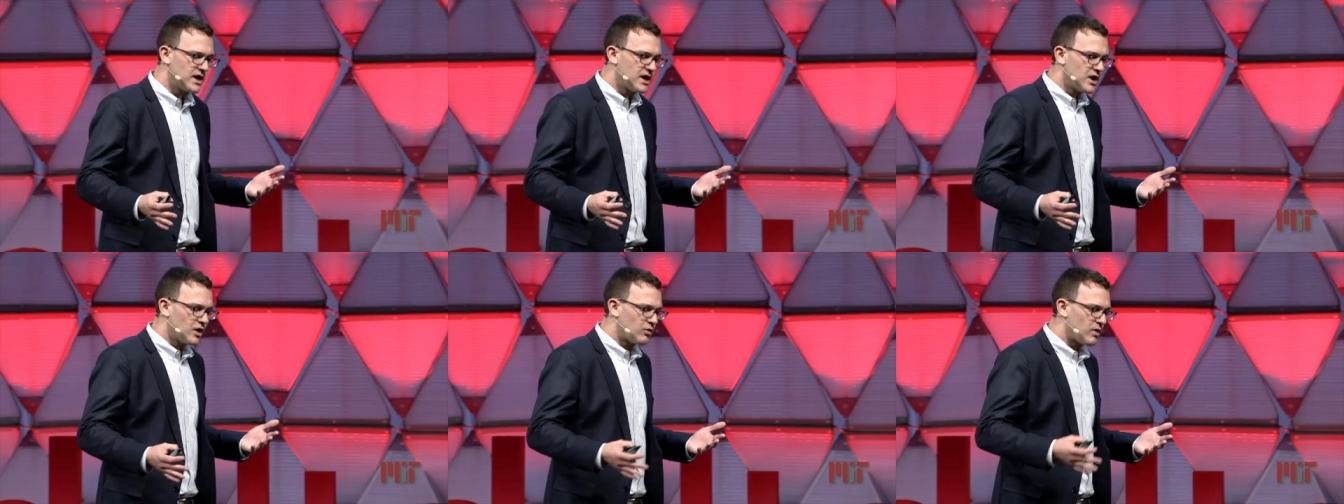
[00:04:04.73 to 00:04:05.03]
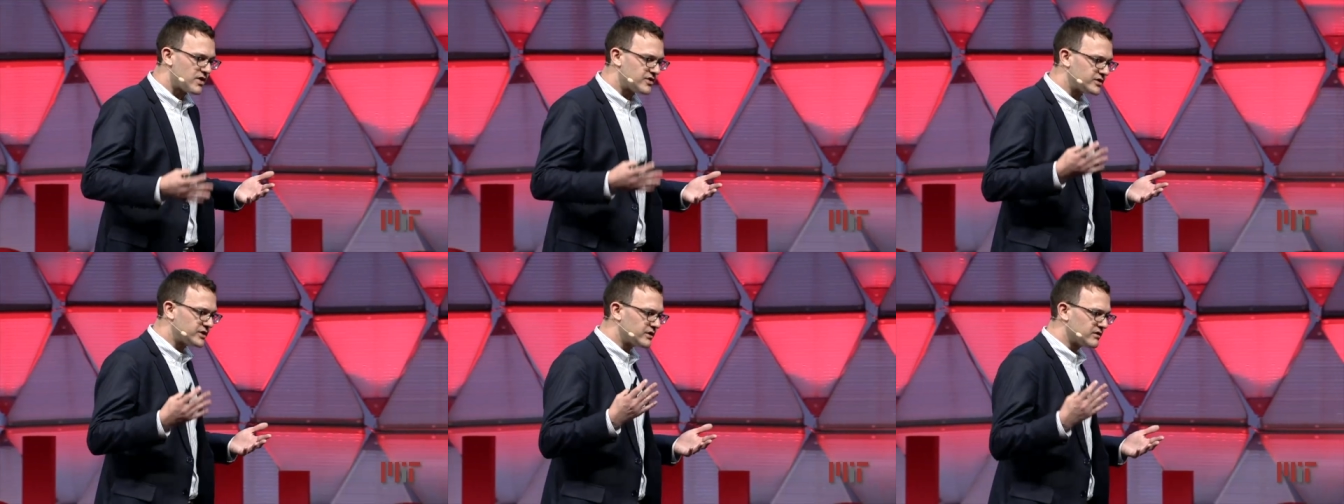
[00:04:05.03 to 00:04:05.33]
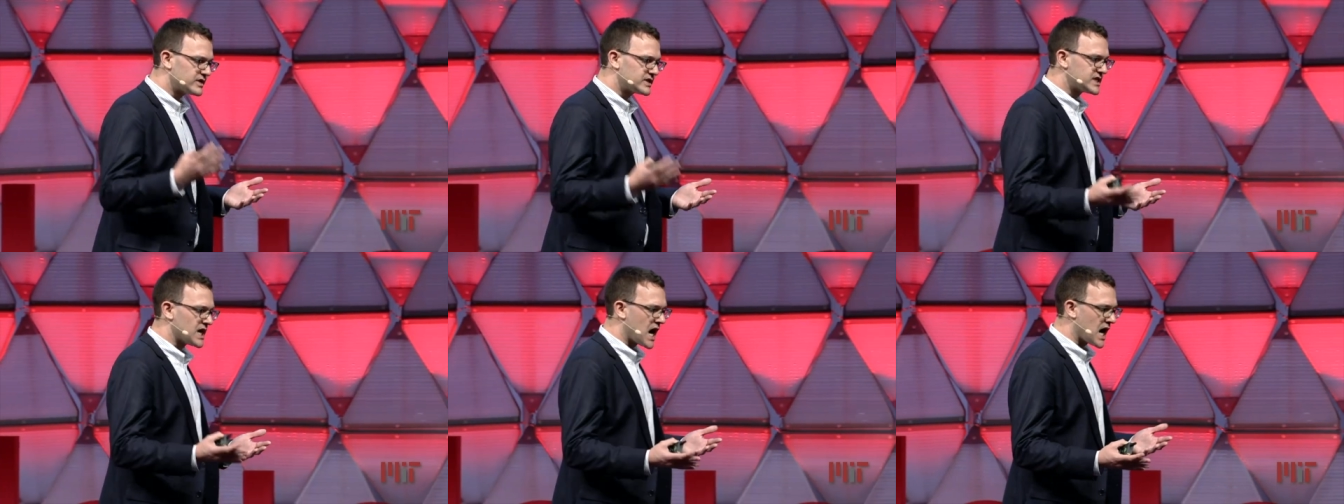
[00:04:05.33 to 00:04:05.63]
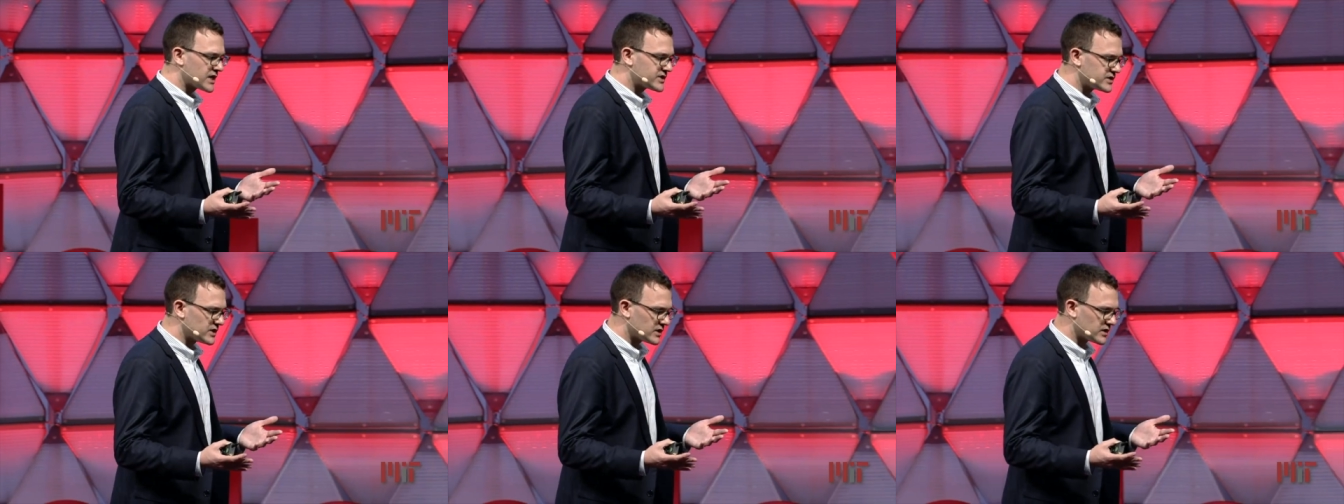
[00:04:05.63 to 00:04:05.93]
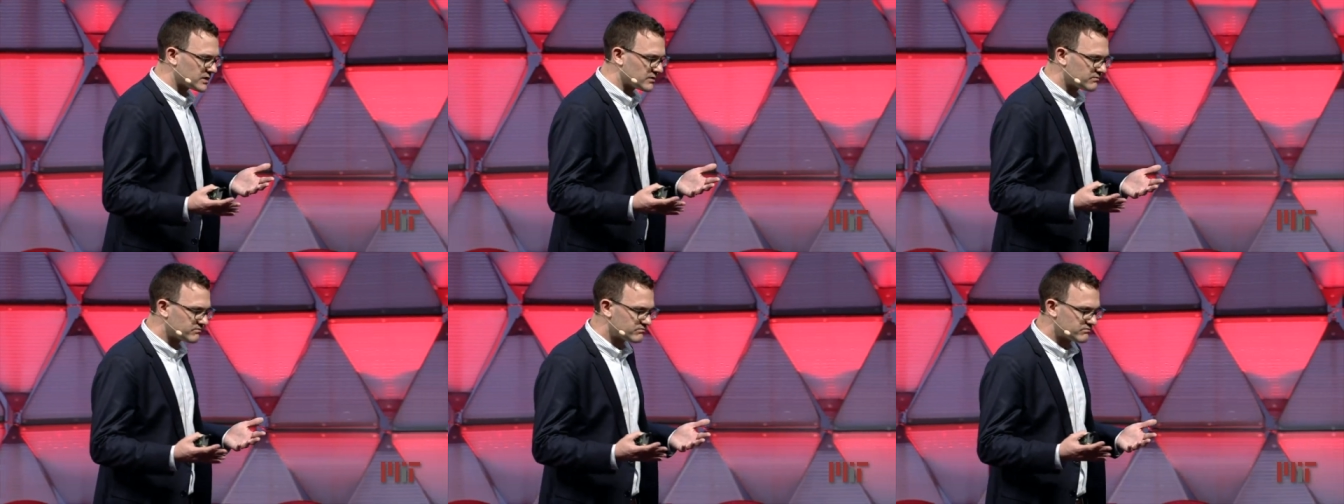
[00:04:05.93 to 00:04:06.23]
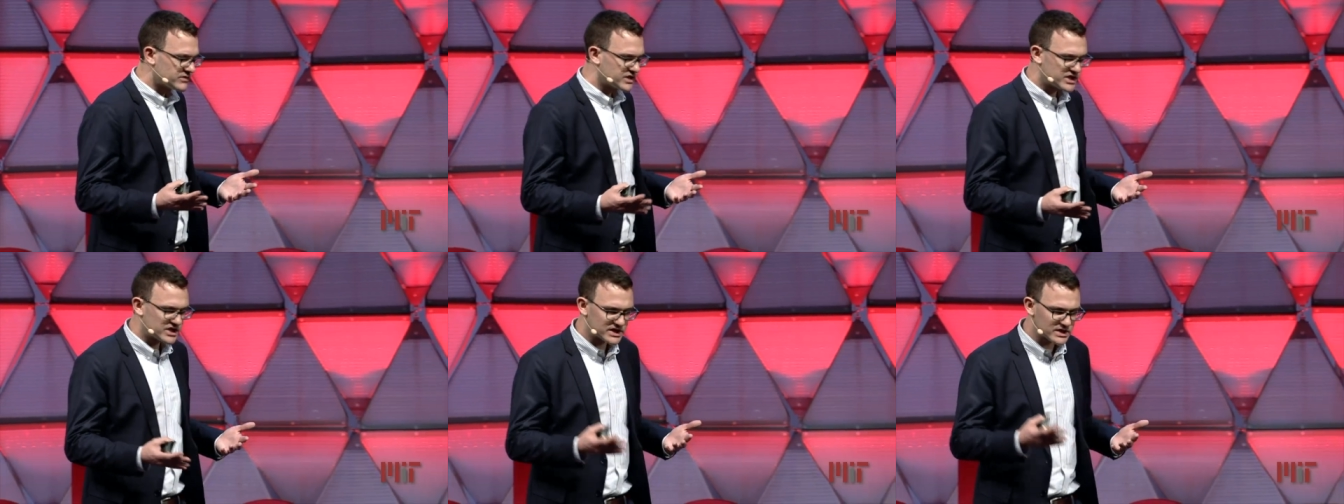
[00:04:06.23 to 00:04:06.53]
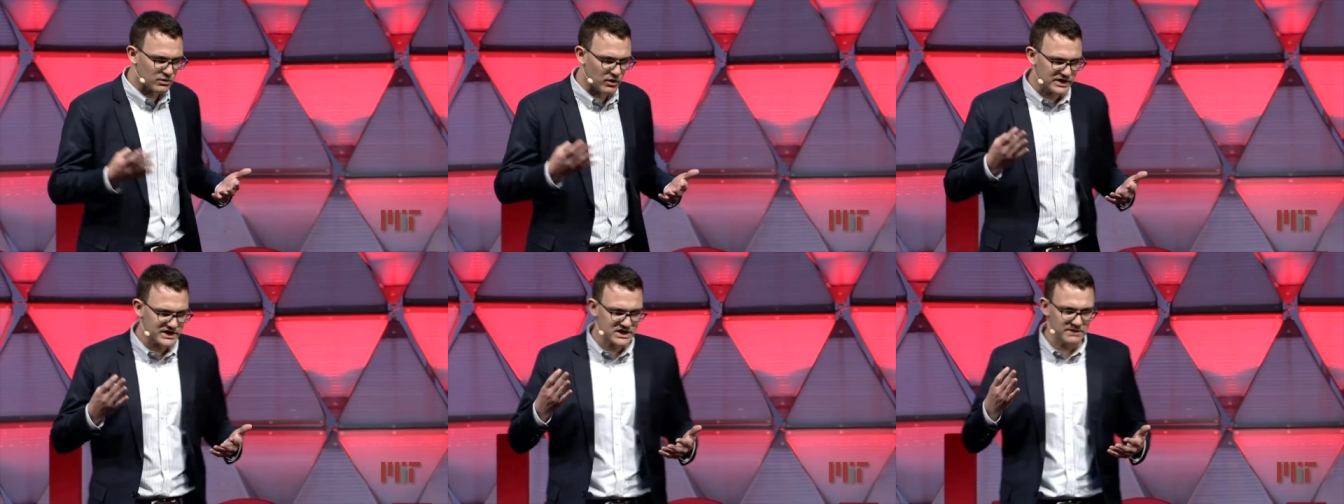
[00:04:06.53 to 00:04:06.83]
whether you're a doctor that just
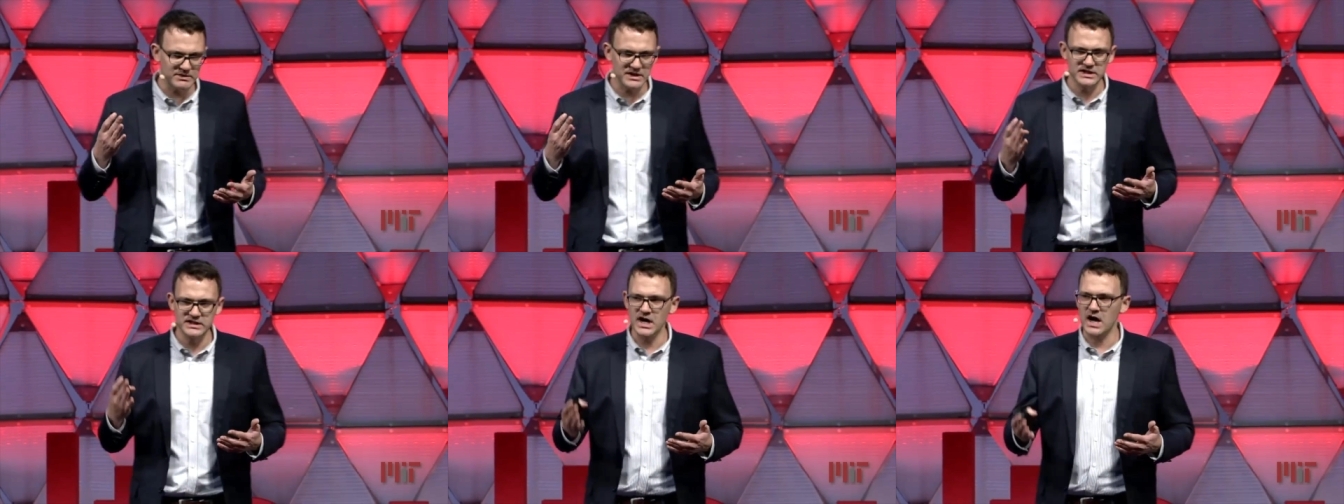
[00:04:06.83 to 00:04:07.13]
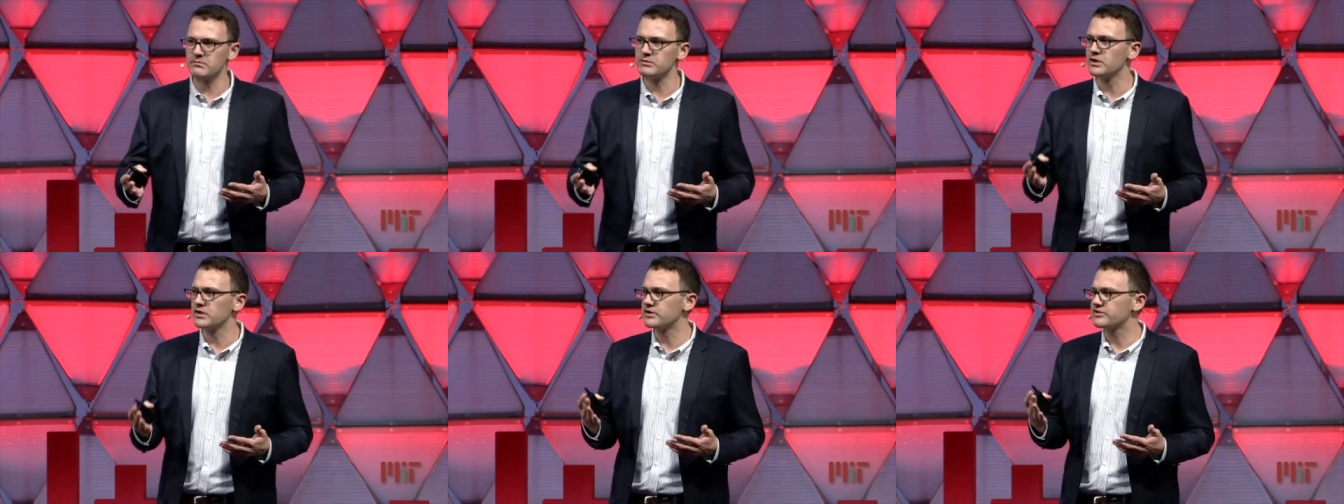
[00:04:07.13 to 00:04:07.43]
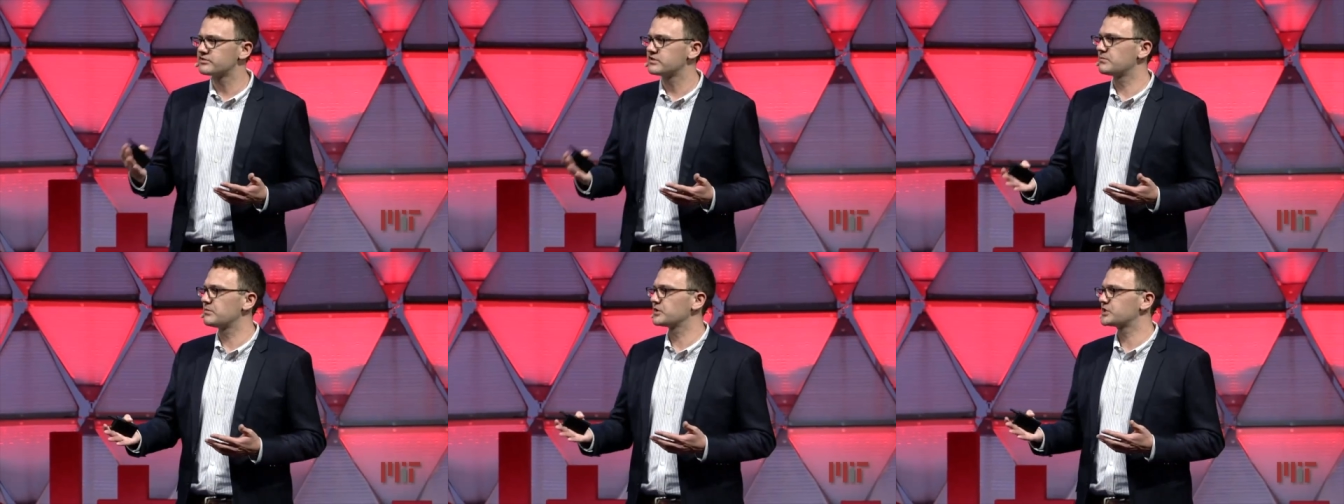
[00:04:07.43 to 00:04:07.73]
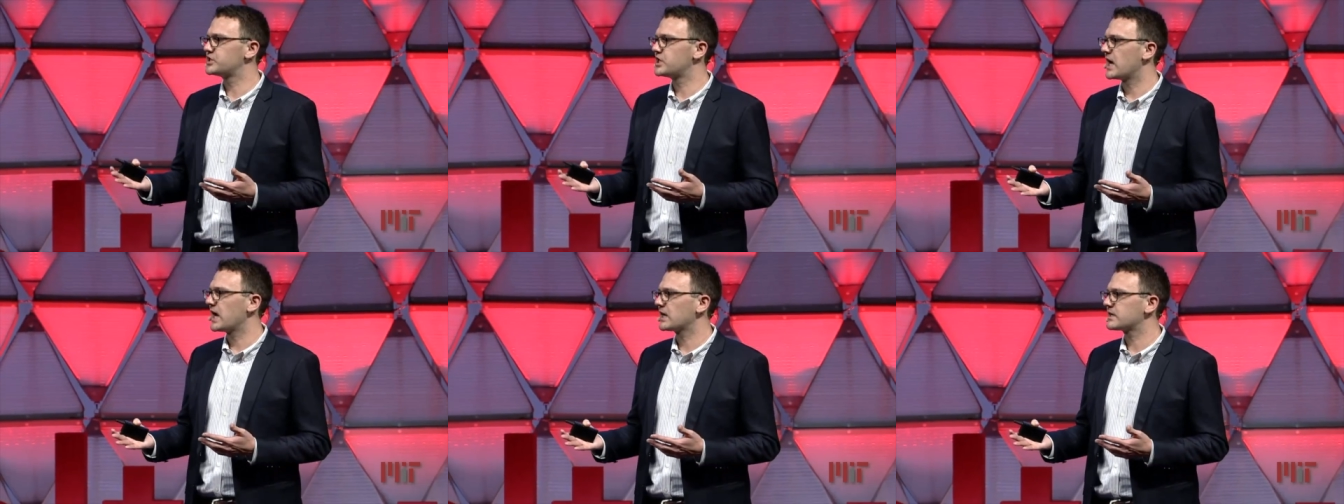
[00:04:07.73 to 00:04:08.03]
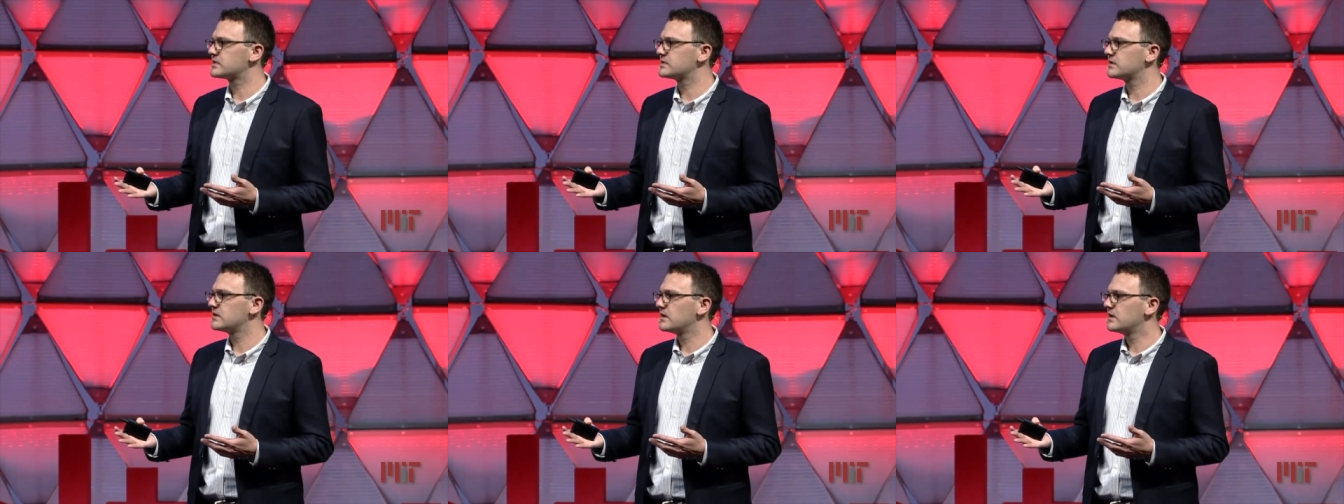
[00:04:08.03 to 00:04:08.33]
wants to be double or triple checked,